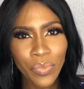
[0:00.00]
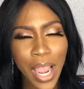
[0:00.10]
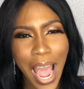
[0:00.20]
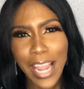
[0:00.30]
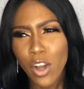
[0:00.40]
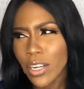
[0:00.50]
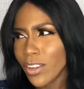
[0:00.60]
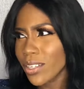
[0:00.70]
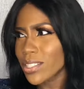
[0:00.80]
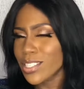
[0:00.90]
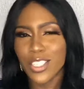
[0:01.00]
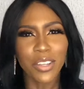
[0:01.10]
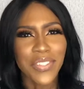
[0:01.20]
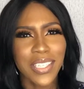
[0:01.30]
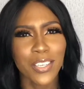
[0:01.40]
I conduct soft
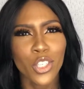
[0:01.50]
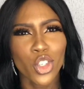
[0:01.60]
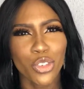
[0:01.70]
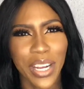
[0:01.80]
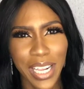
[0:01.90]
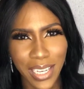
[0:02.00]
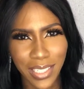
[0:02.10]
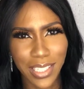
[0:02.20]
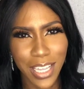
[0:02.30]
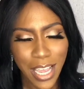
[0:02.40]
skills trainings.